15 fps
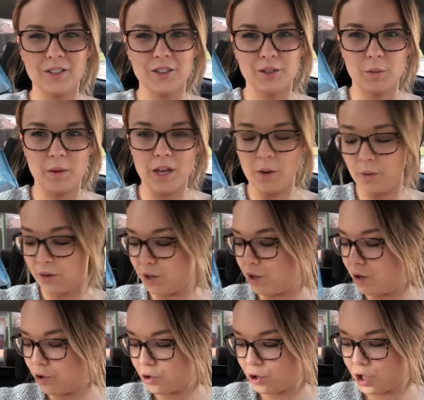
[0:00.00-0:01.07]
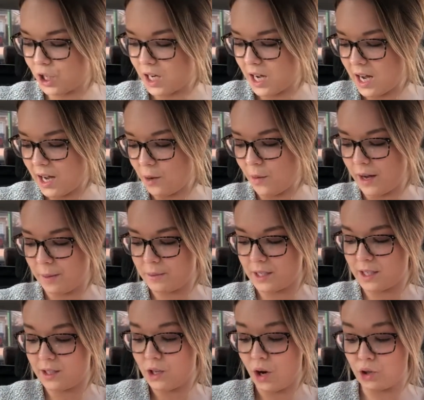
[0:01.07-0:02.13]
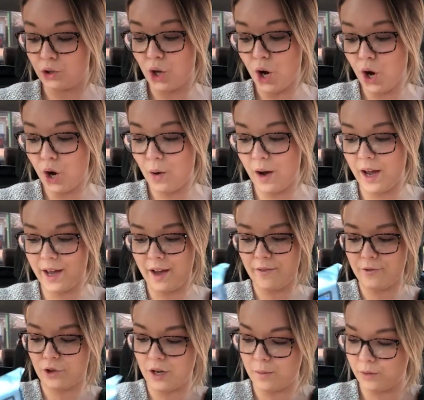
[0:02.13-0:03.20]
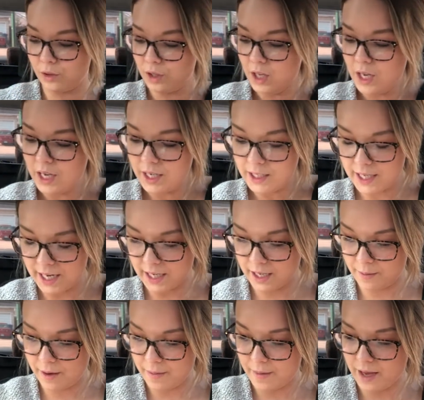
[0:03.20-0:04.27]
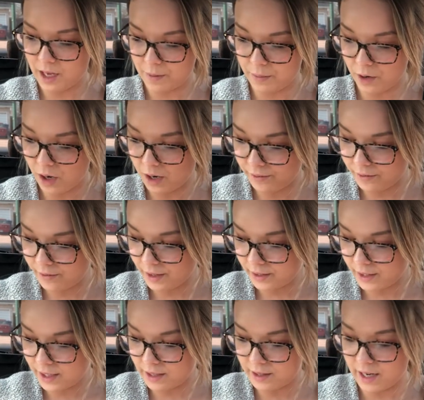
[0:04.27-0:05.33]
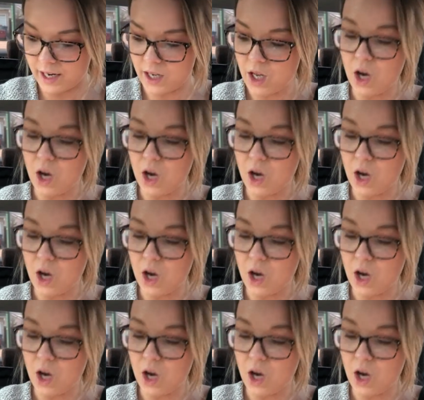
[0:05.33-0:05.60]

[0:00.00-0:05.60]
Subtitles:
of the week with the Neutrogena eye wipes because y'all know I have trouble taking my makeup off at the end of the night.